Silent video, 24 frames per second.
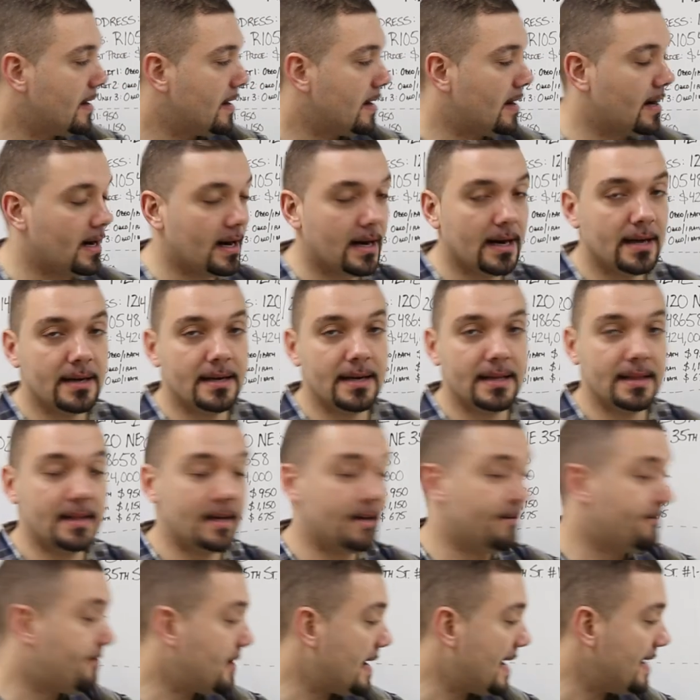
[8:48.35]
Uh, and
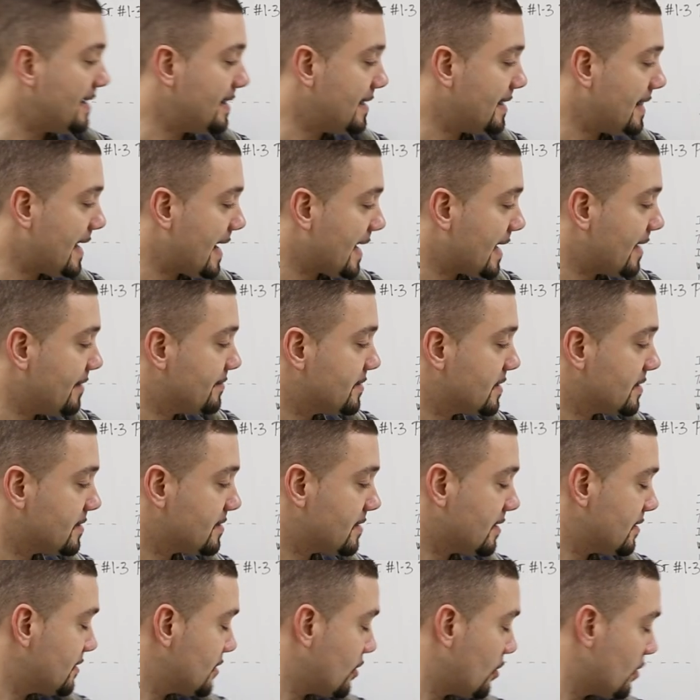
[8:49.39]
then finally, that gives us
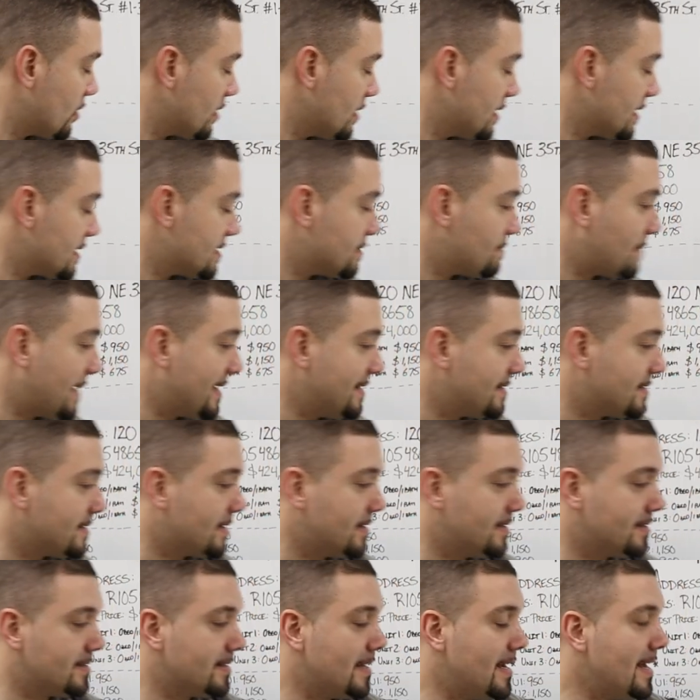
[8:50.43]
the total
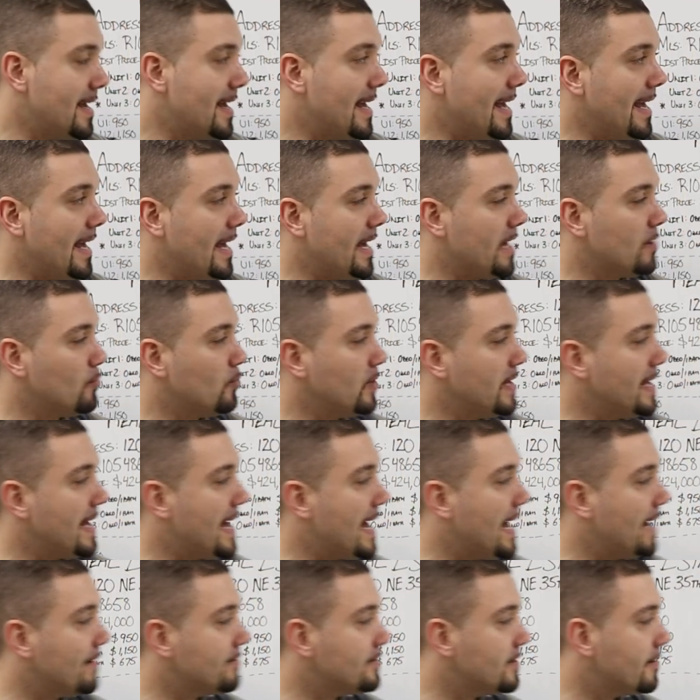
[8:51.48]
expenses and we
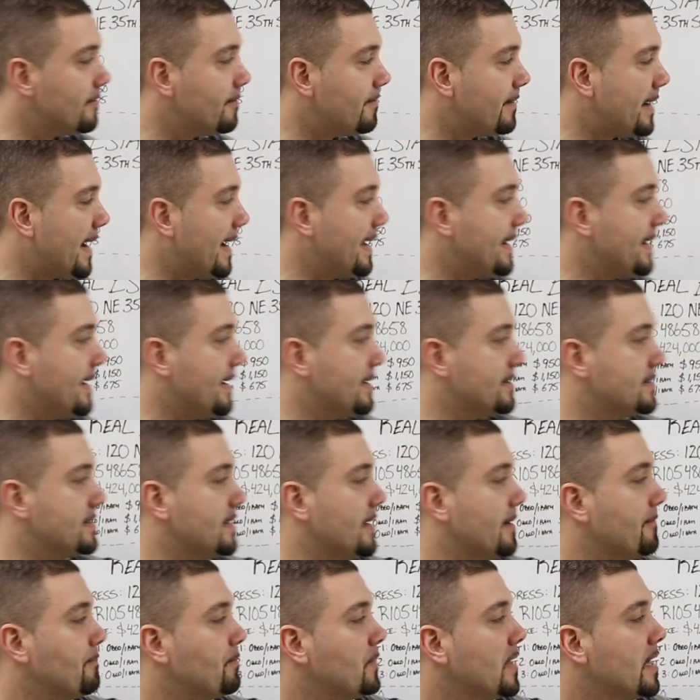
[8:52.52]
have the
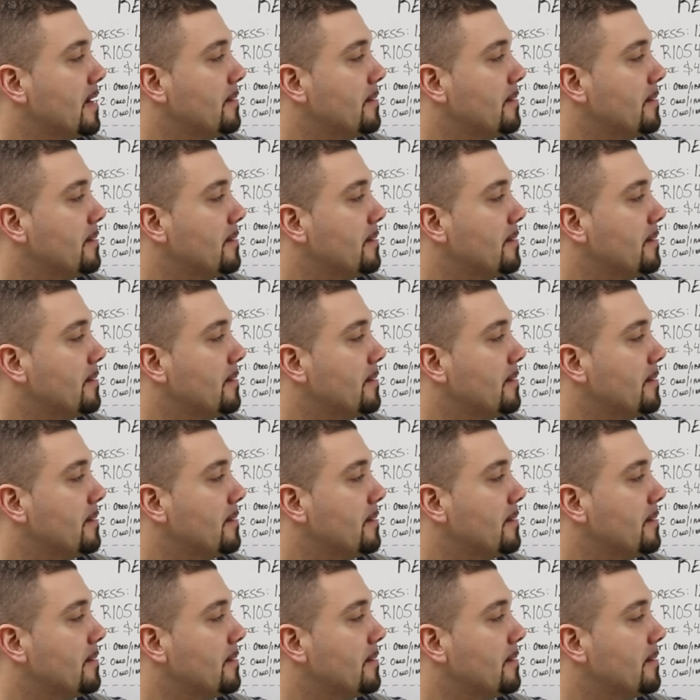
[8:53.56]
financing.